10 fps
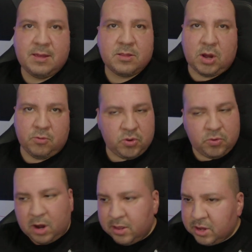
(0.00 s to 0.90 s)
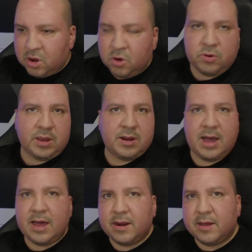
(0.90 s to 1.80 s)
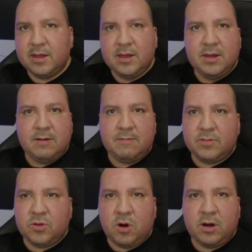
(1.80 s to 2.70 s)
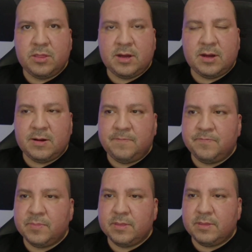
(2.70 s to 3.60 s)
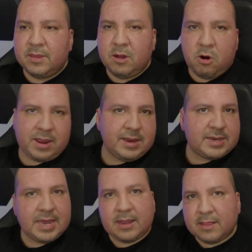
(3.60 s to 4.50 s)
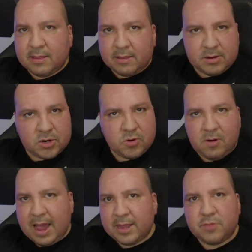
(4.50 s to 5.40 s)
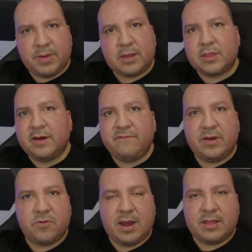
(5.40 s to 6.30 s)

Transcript: So I was doing all the coding. I had to do all the architectural aspects of it, right?